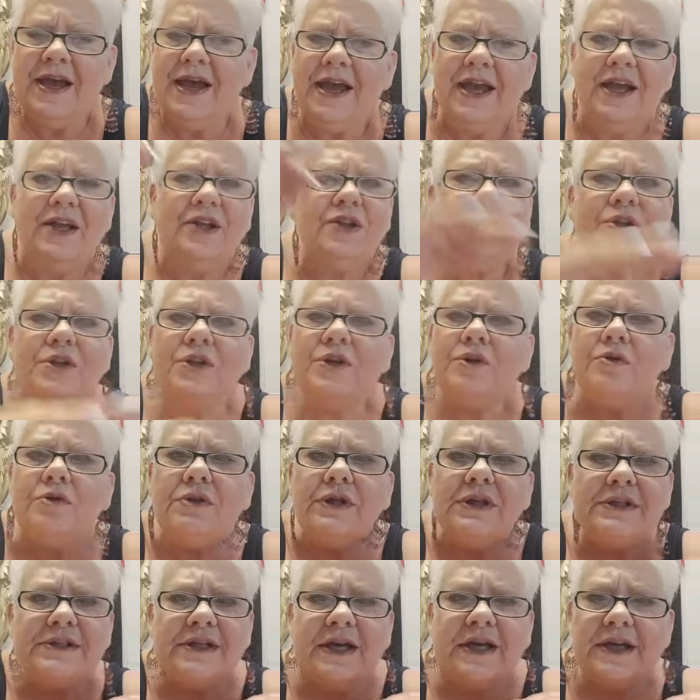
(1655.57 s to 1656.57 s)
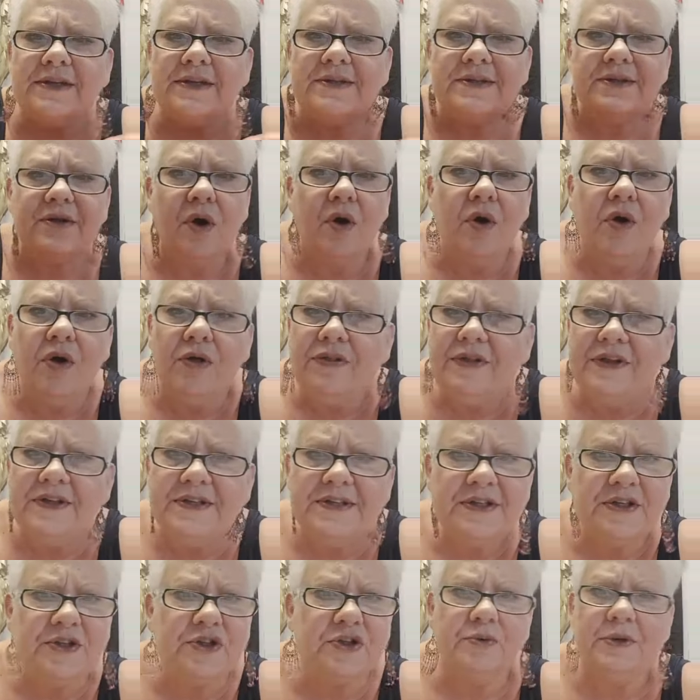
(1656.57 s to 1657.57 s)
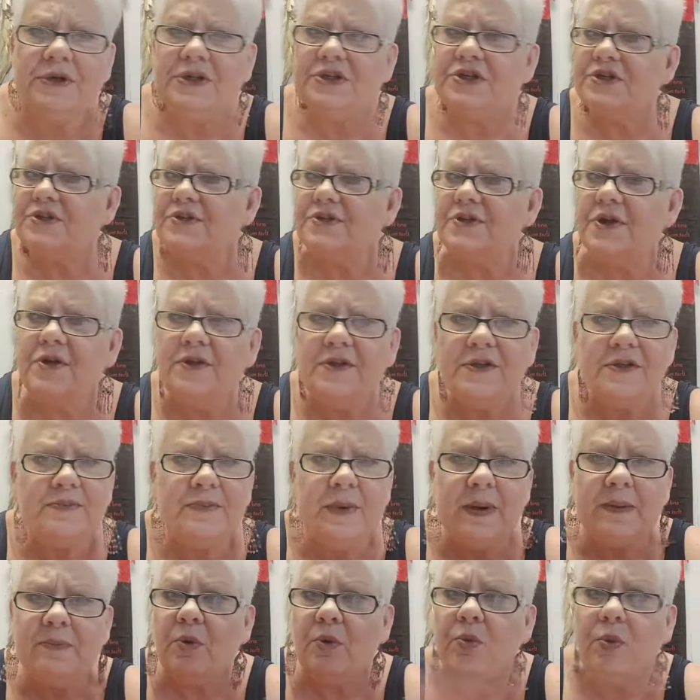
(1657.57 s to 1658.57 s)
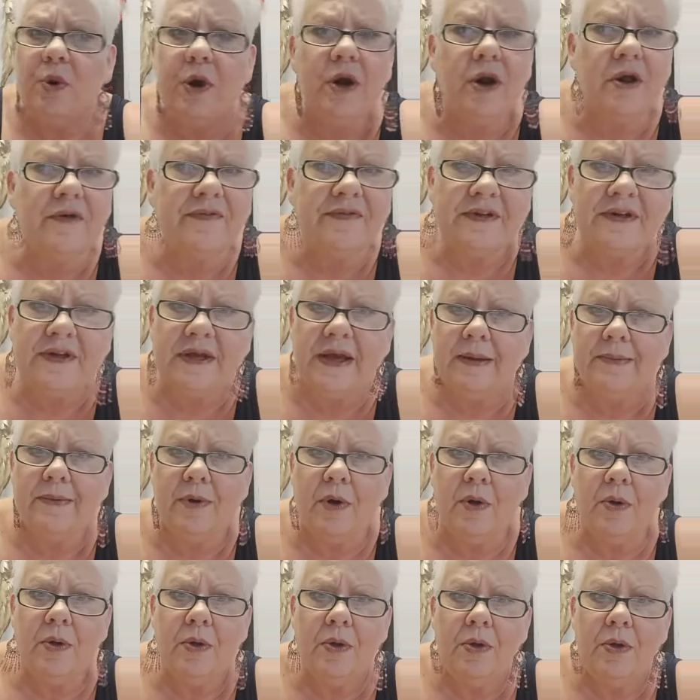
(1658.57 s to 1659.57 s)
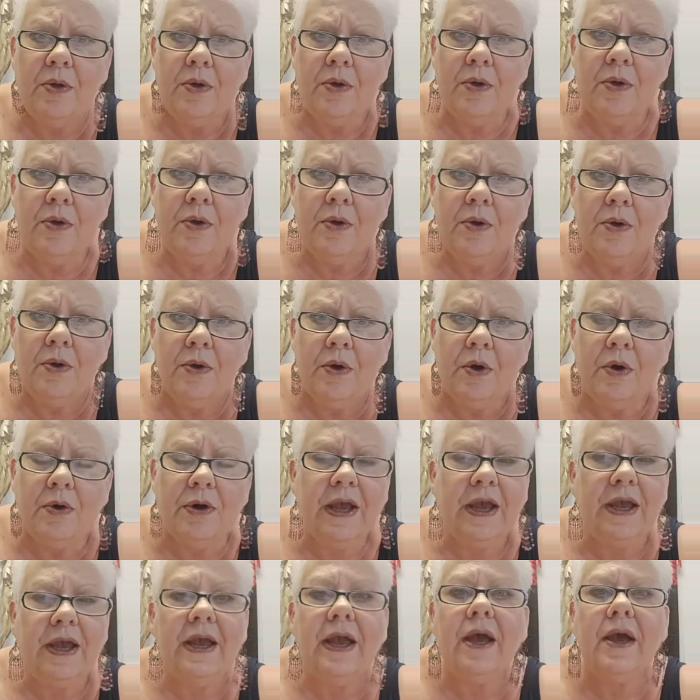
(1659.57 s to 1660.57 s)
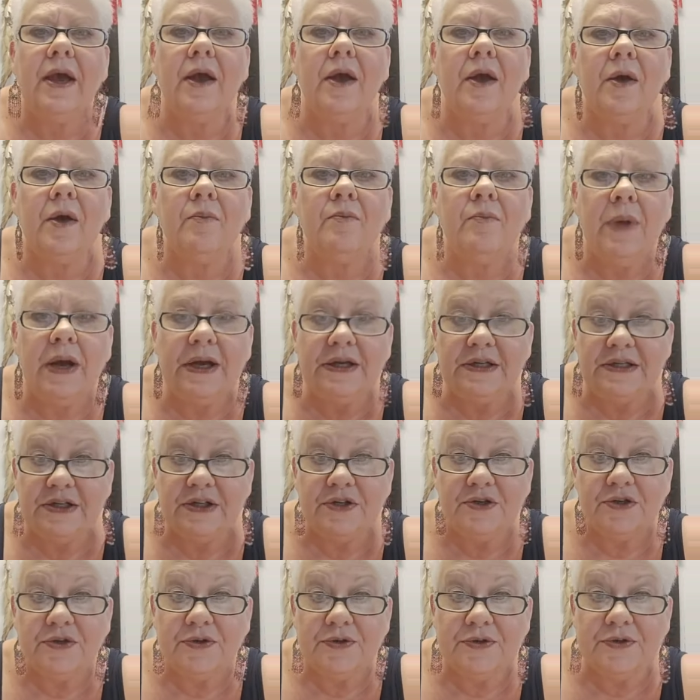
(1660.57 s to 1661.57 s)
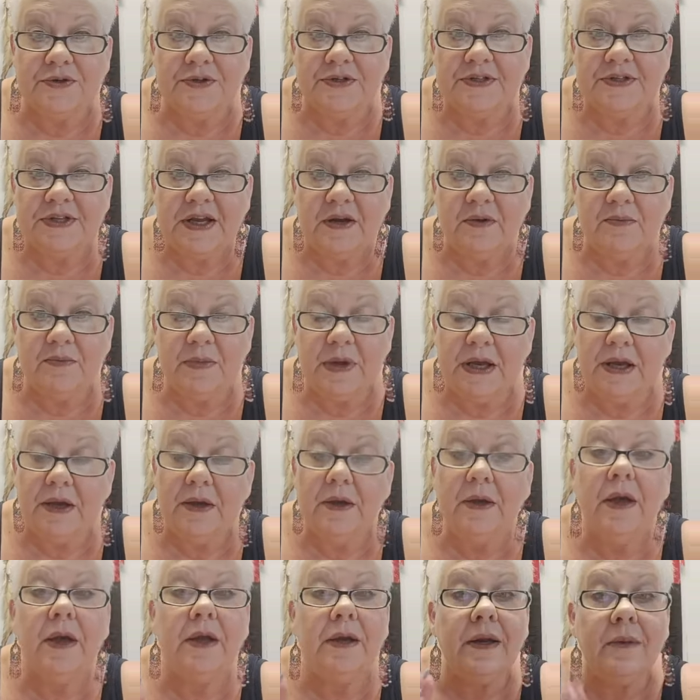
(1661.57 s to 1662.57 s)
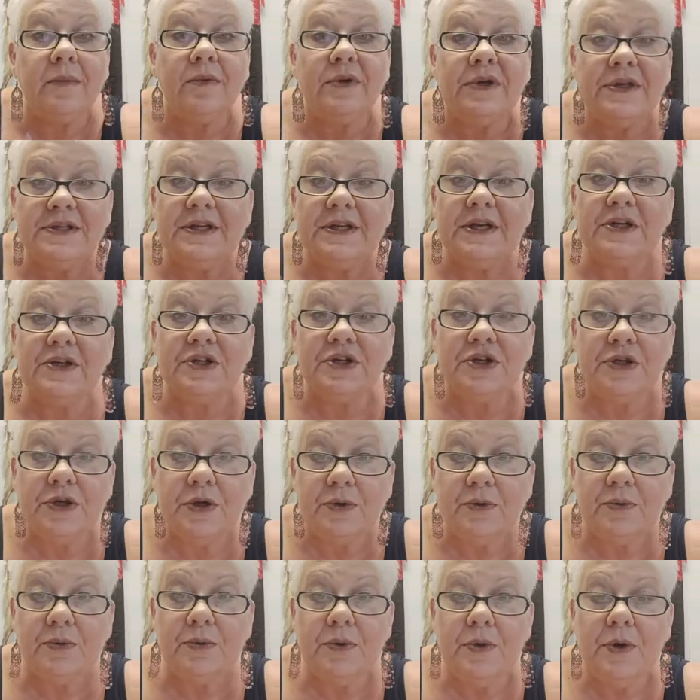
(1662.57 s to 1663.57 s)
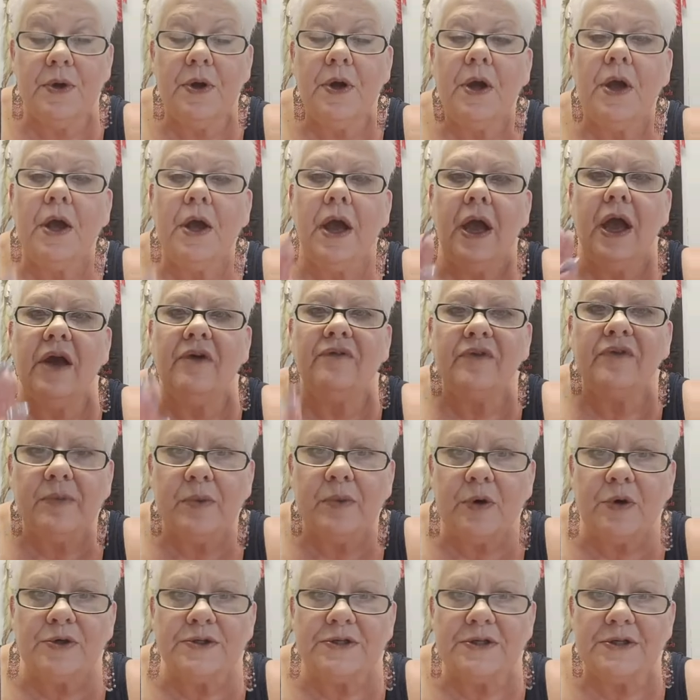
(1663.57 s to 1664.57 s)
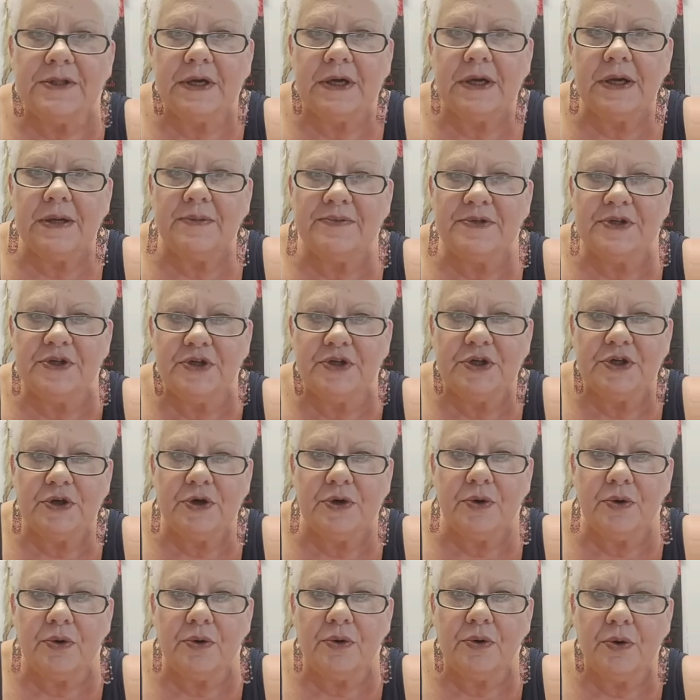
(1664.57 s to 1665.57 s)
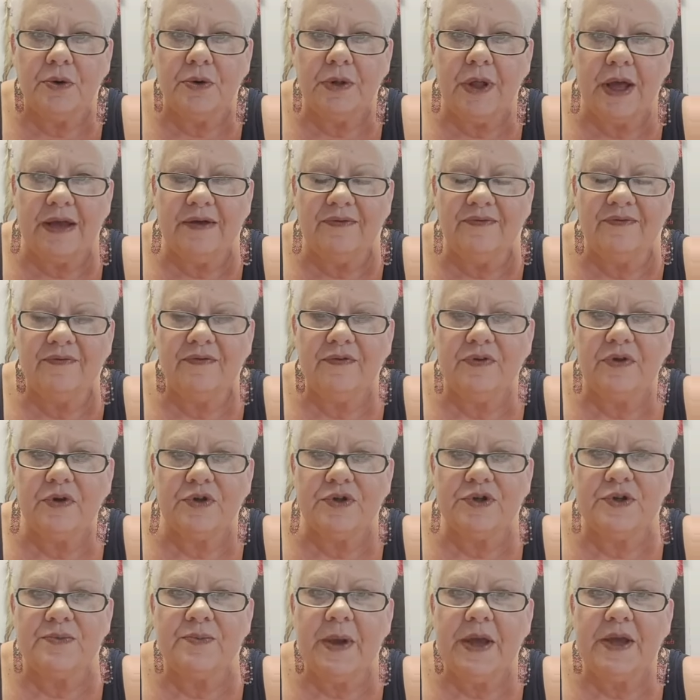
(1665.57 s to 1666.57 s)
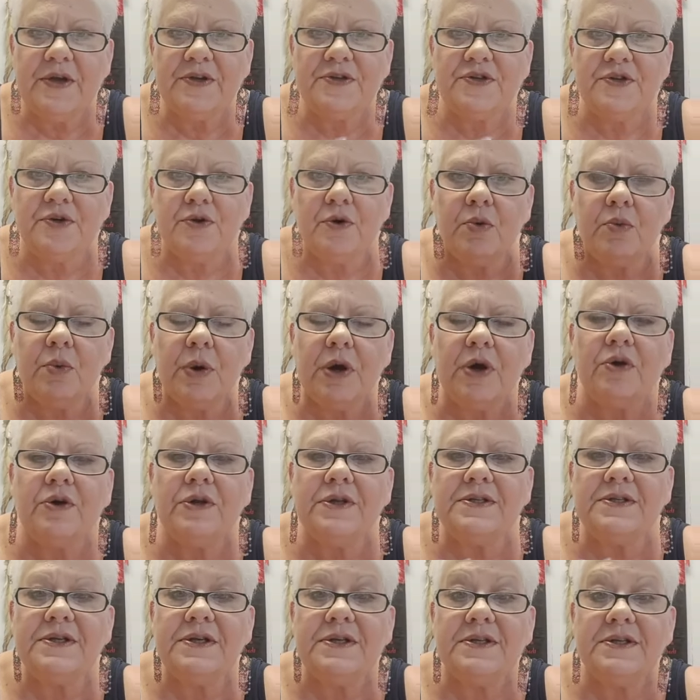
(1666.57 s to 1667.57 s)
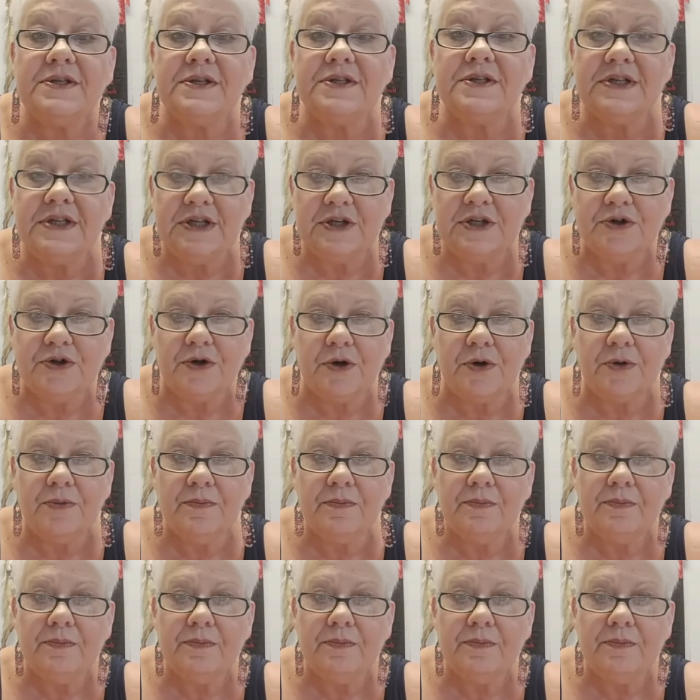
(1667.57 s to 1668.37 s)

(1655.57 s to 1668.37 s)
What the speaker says: it literally takes all these situations, all these people right off the table. Okay. My teacher used to say to me, and I'm going to say it to you, every person that comes into your life, your space, your awareness is a teacher.